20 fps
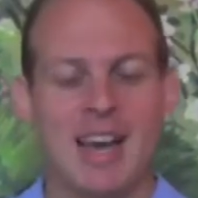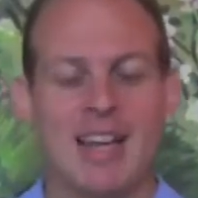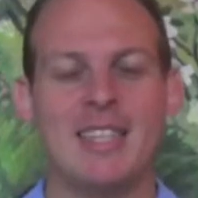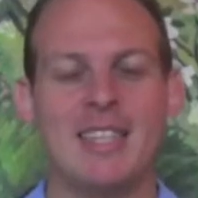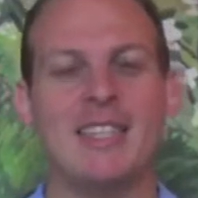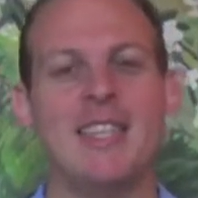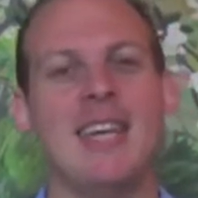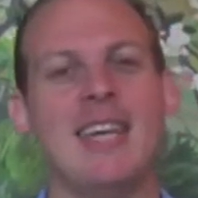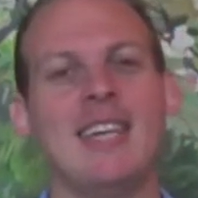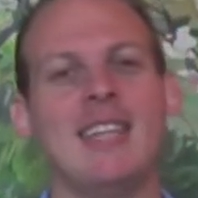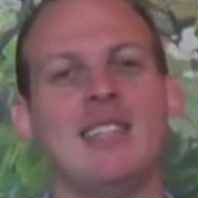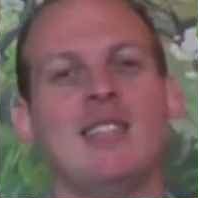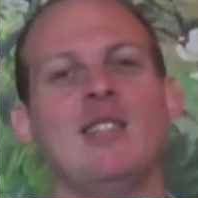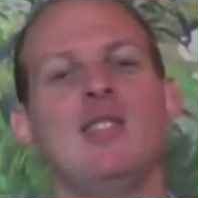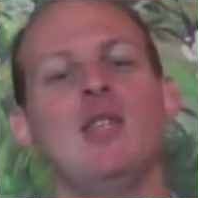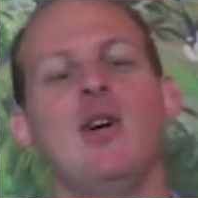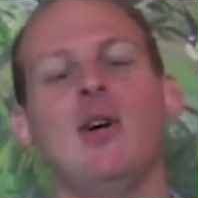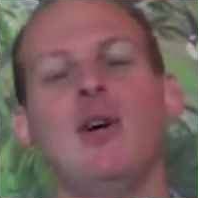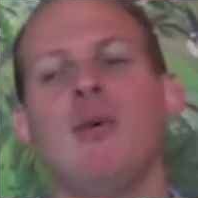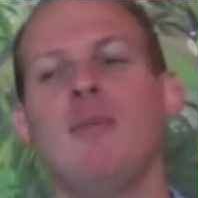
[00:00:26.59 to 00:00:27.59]
It's taken.
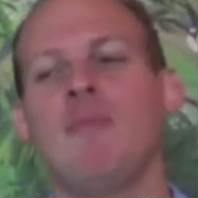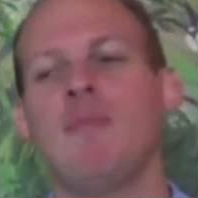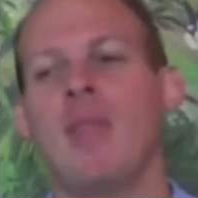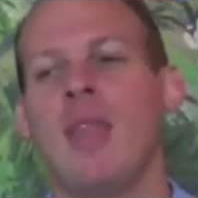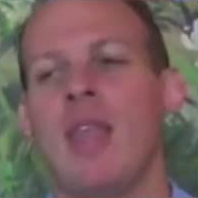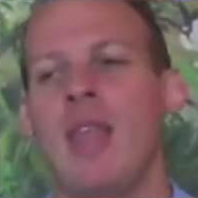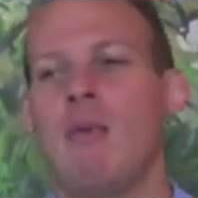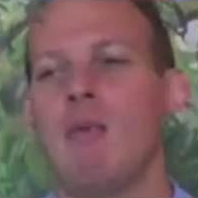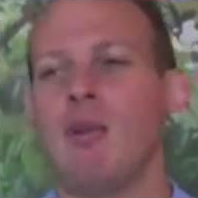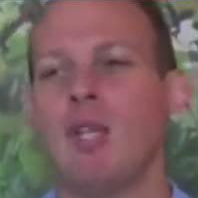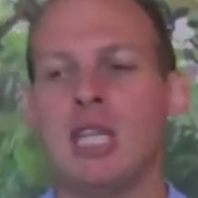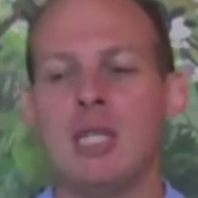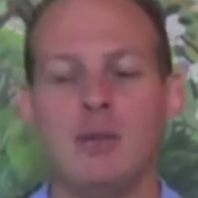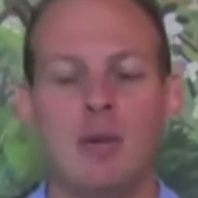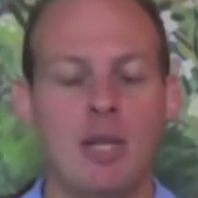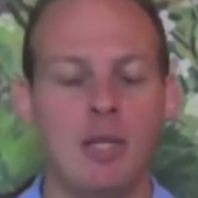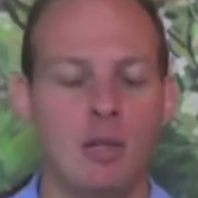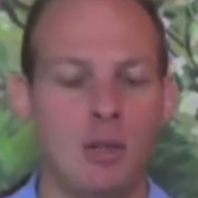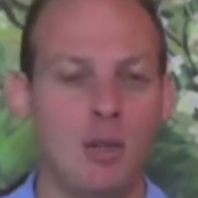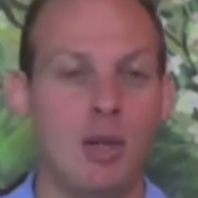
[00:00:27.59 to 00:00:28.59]
So I'm gonna
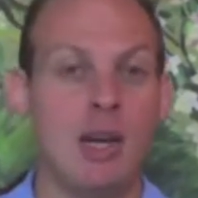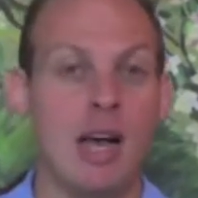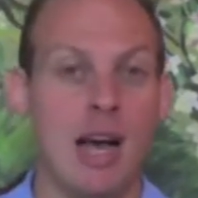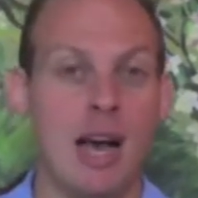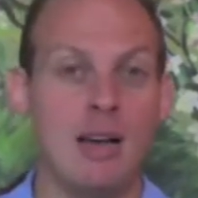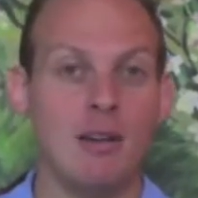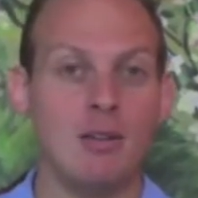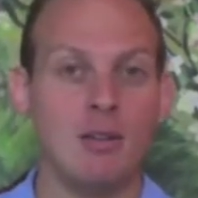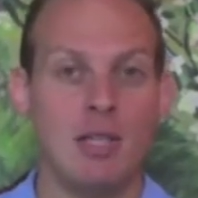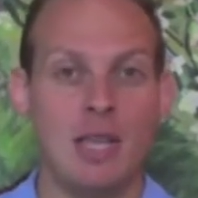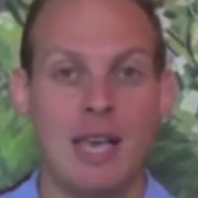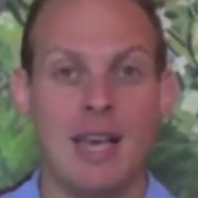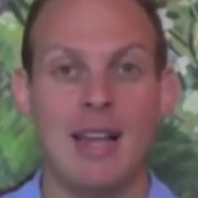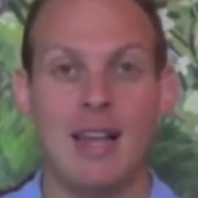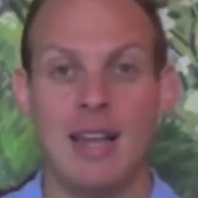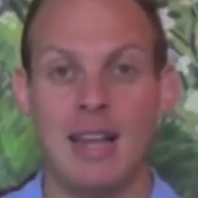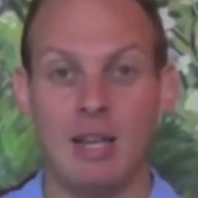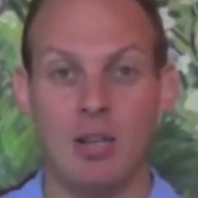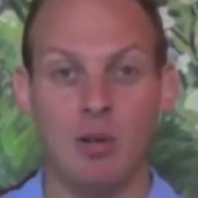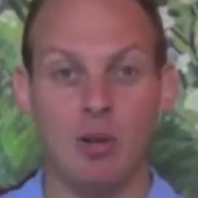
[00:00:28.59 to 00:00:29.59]
explain to you how to
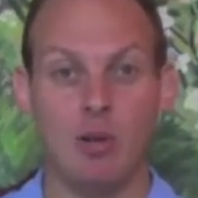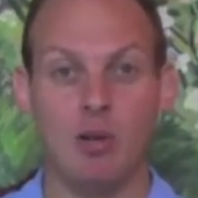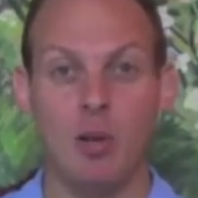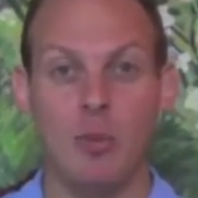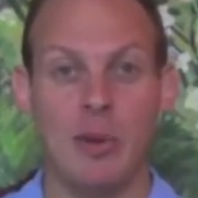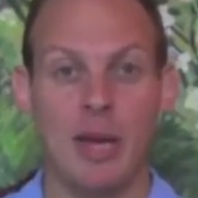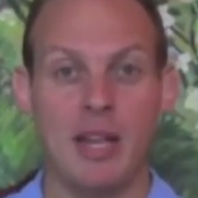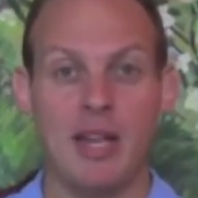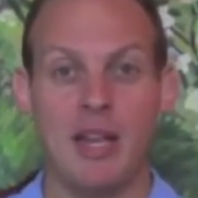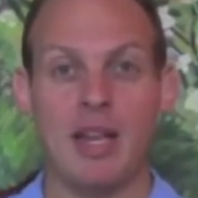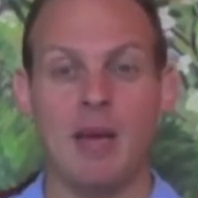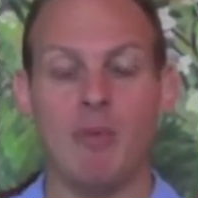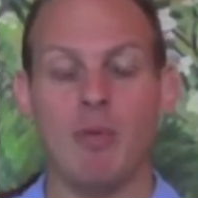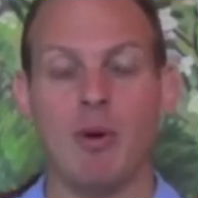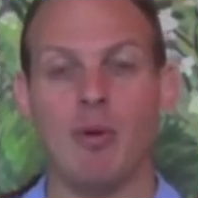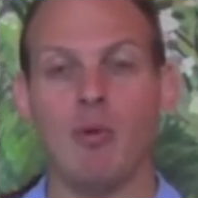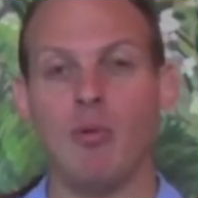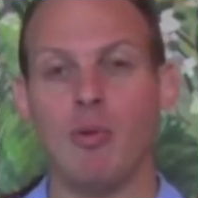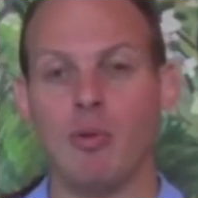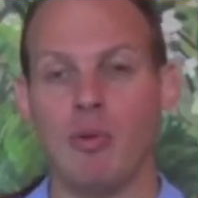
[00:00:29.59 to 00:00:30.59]
get a good domain
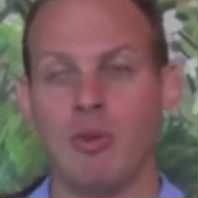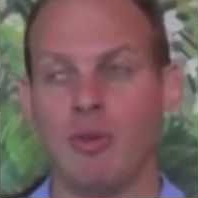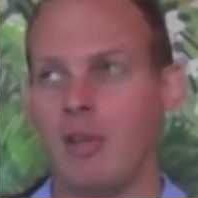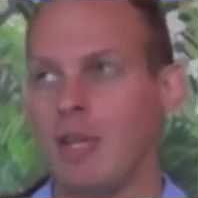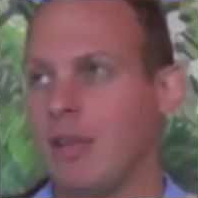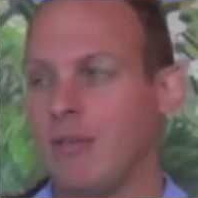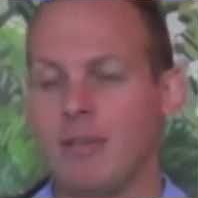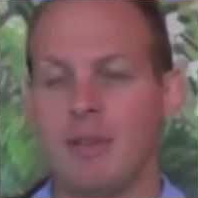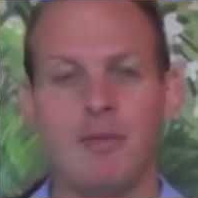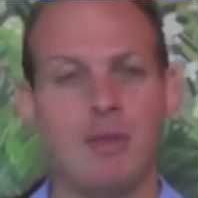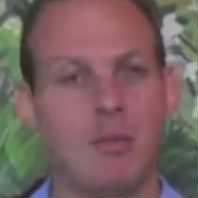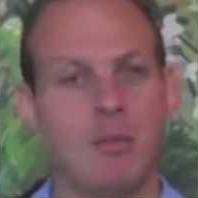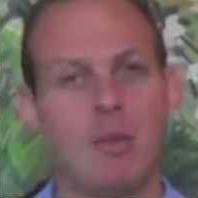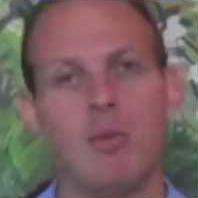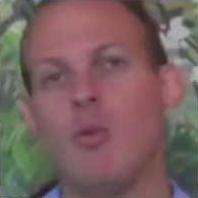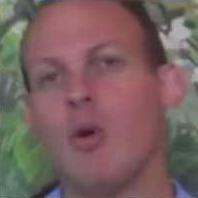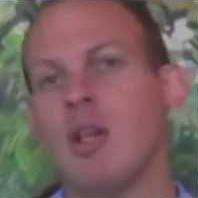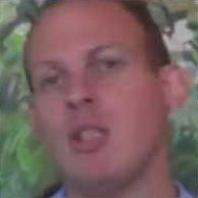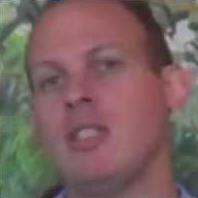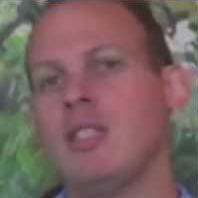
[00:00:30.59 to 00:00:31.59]
name, even from
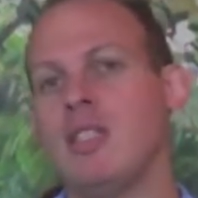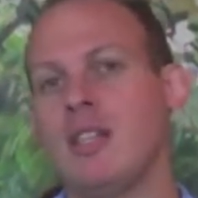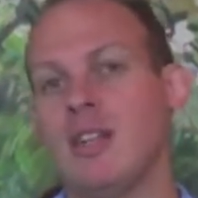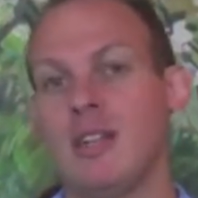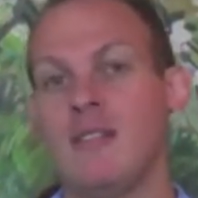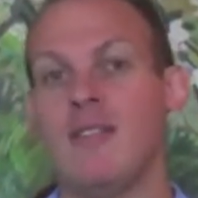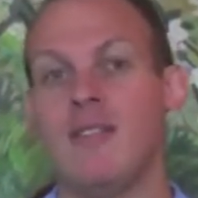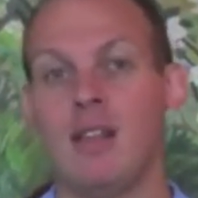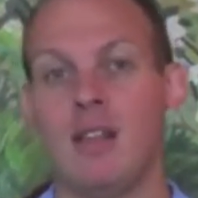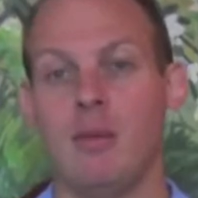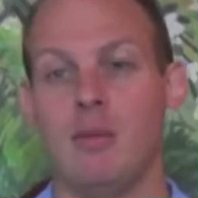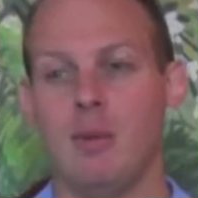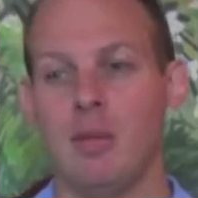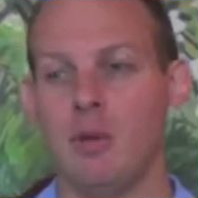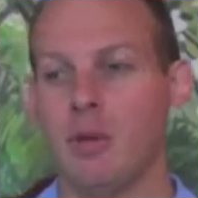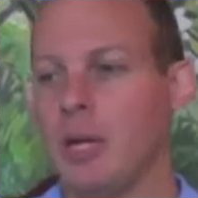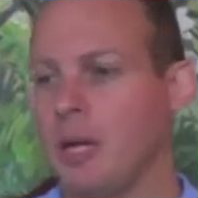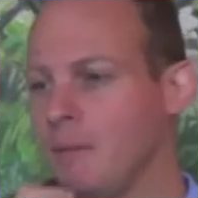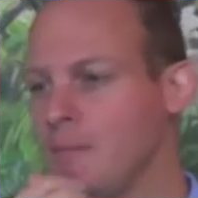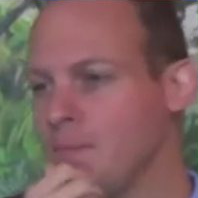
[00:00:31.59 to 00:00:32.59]
the ones that are available.
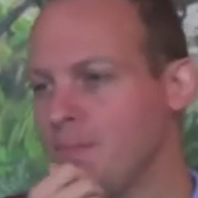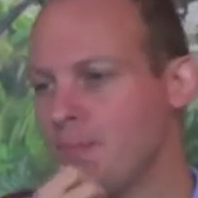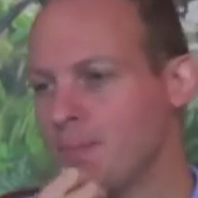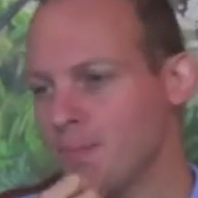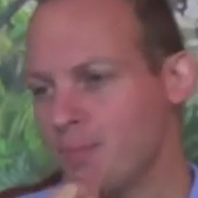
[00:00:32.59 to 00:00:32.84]
Okay.